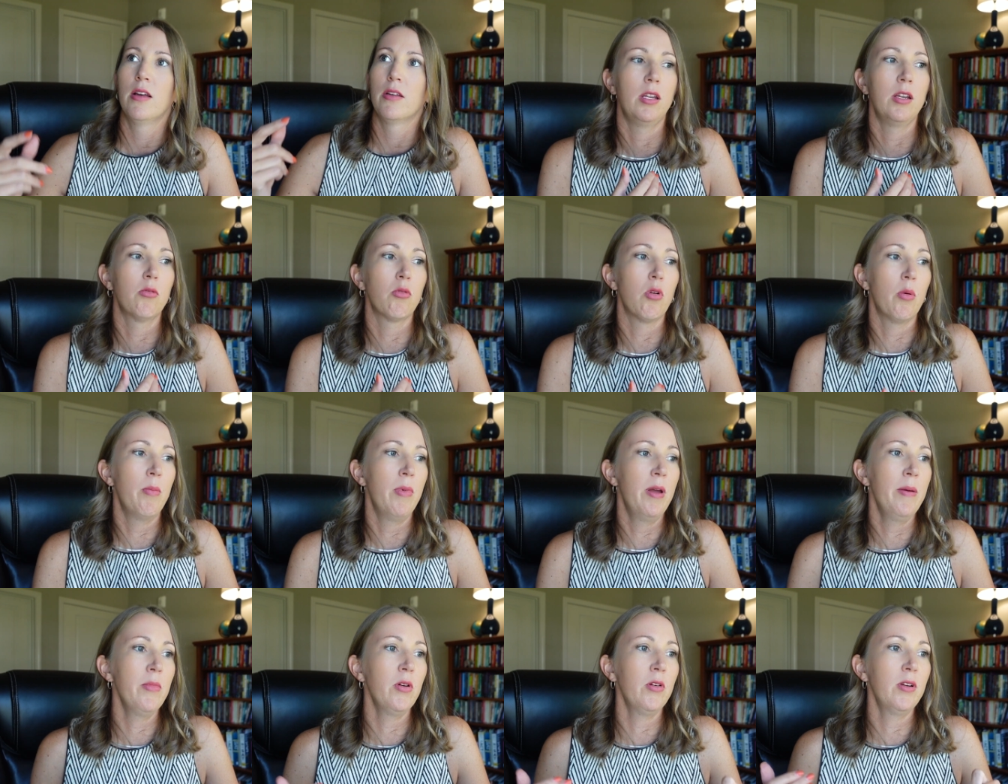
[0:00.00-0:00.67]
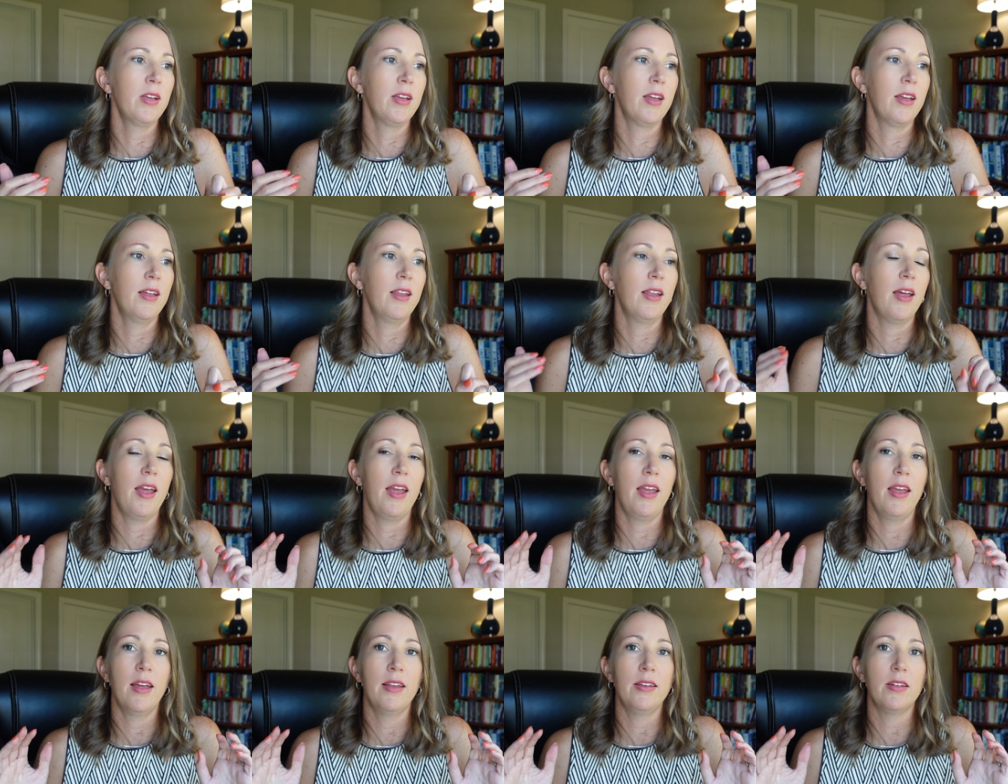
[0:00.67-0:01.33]
You're remembering it
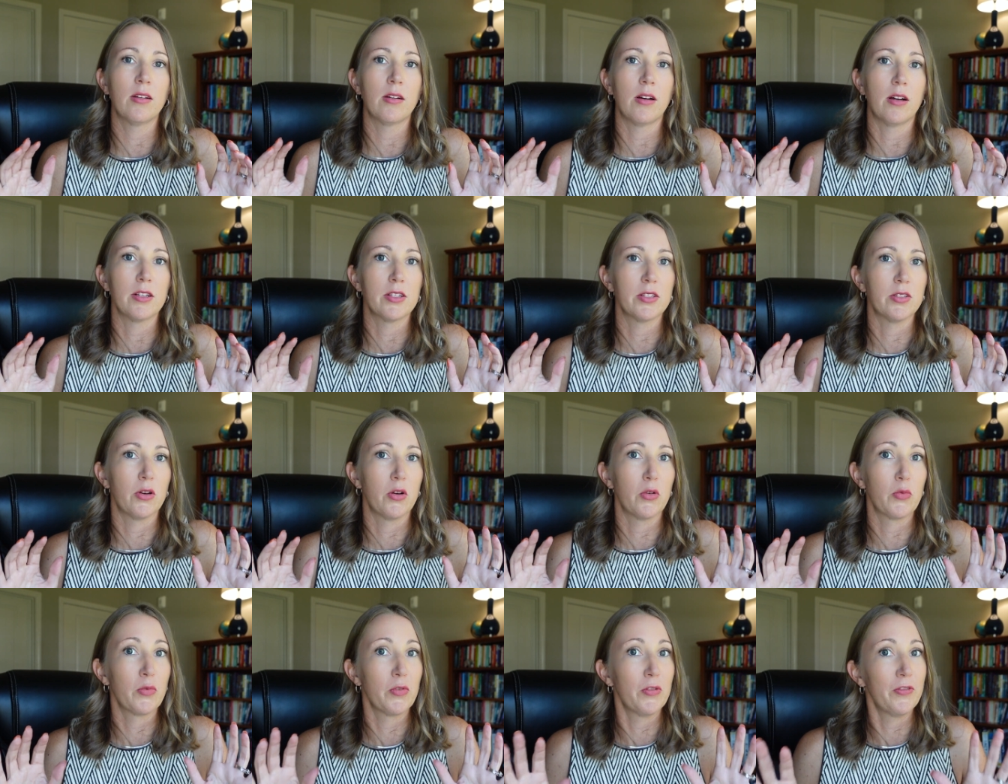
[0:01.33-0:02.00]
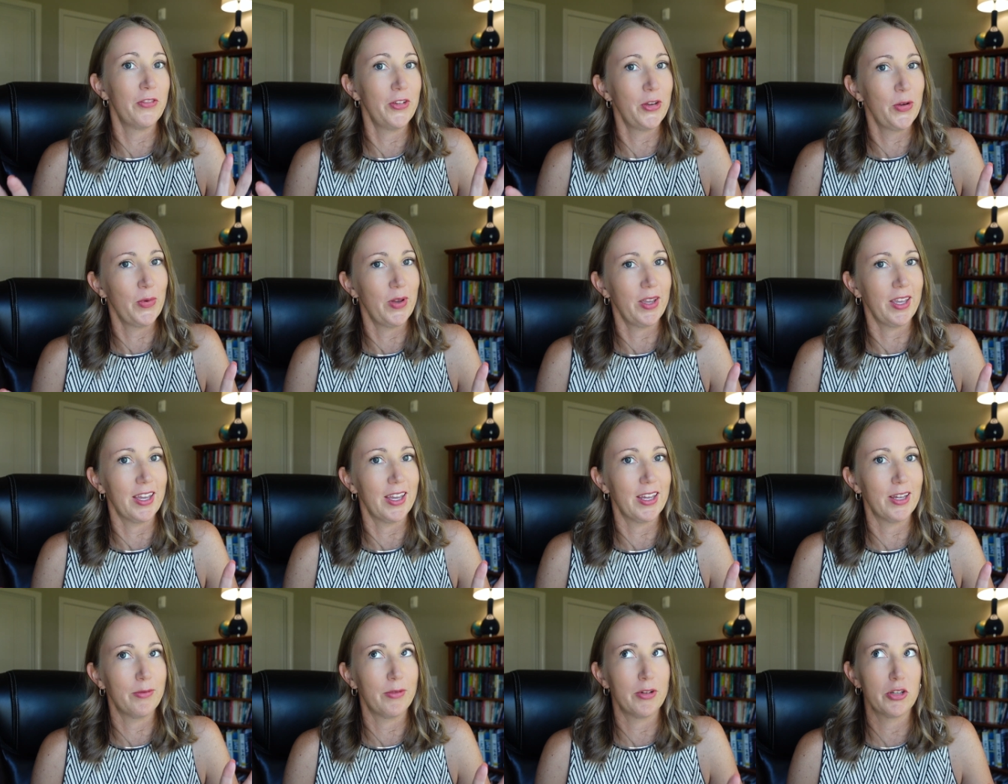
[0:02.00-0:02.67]
and you're also reviewing
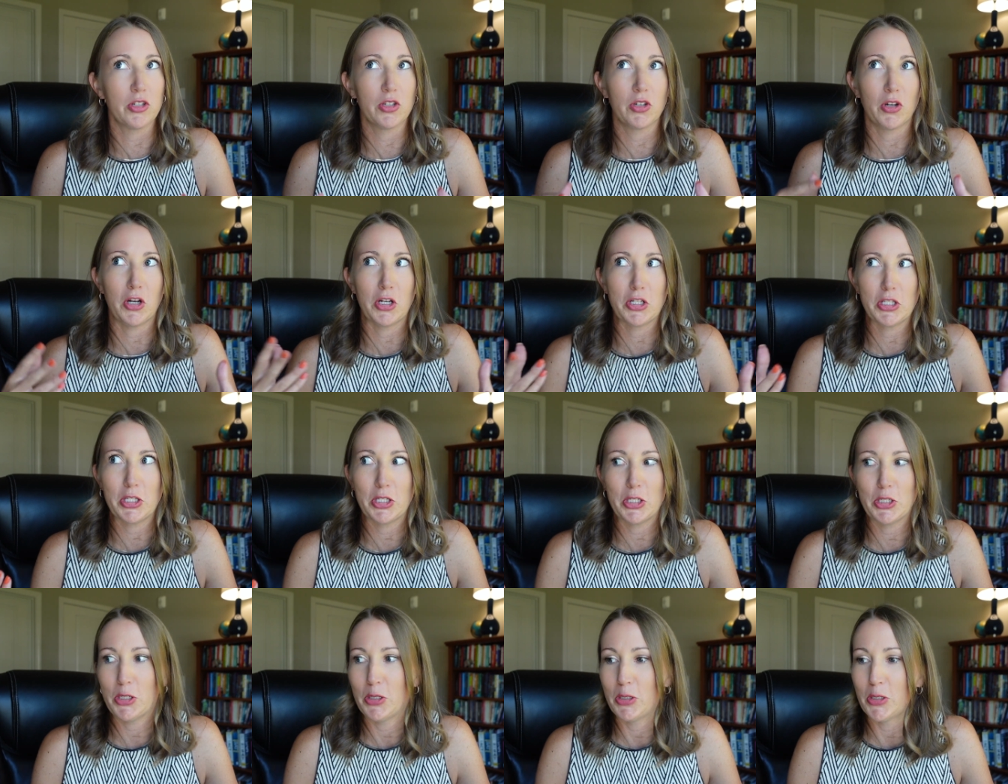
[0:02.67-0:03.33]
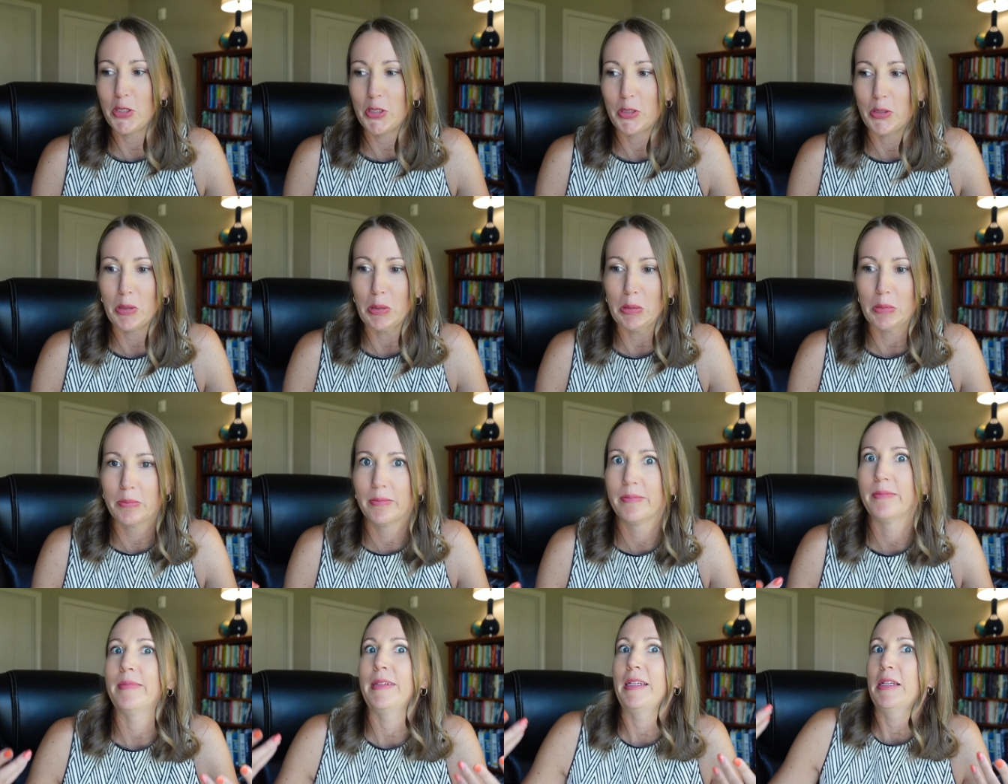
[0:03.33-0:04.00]
it, which causes you
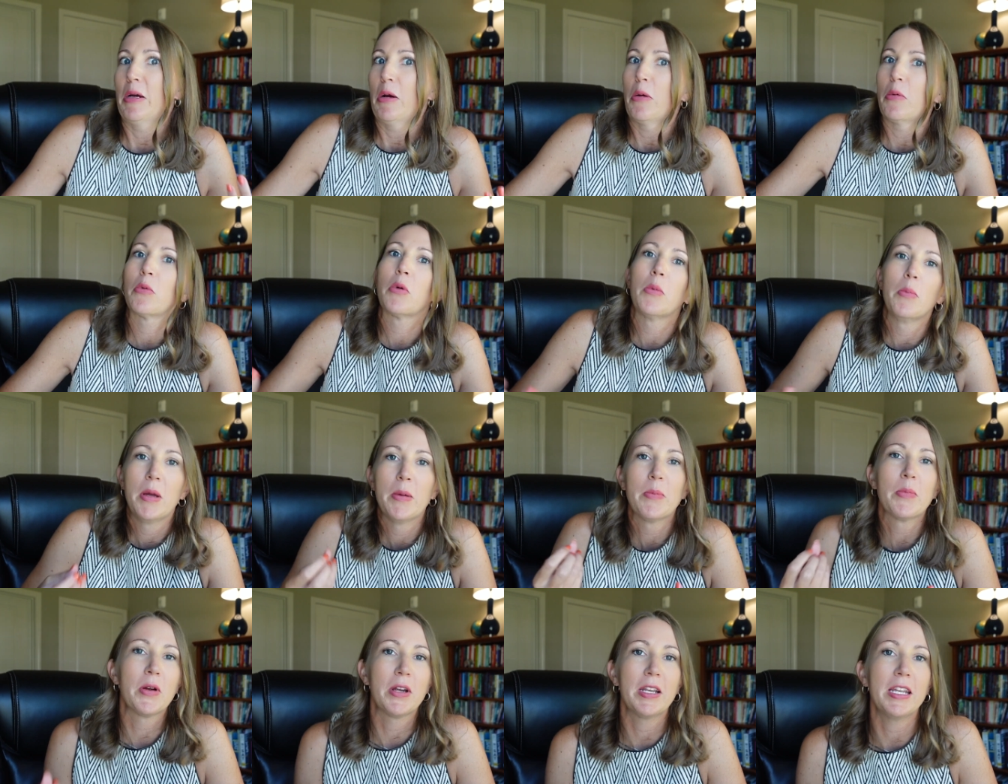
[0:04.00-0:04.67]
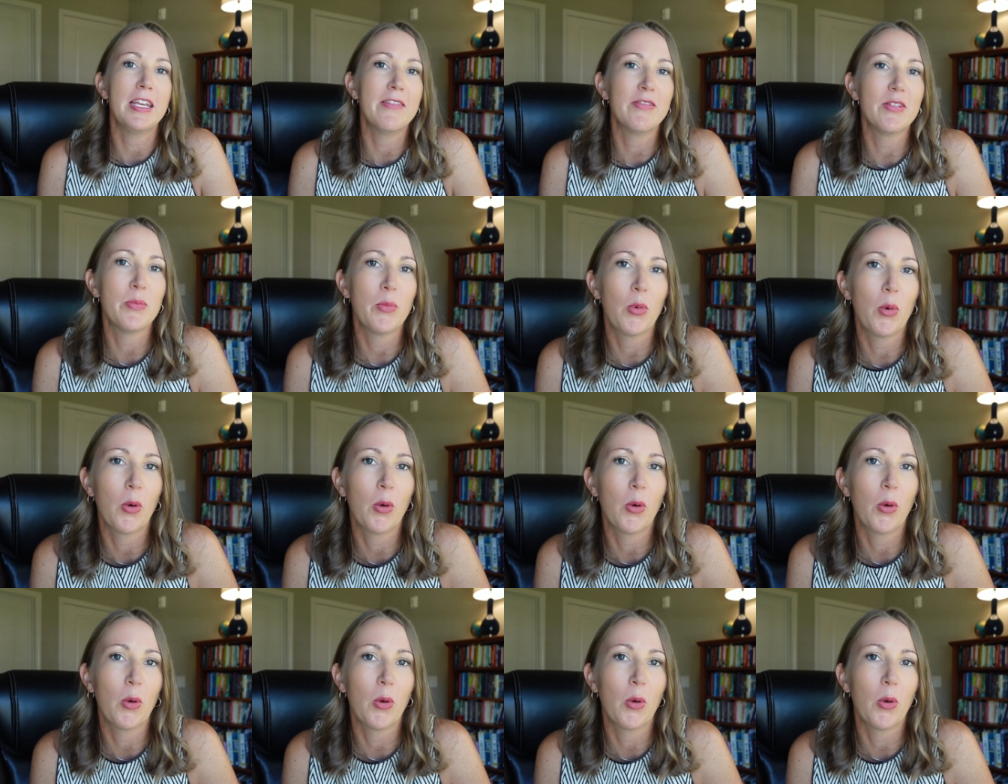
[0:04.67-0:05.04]
to, you know, remember it even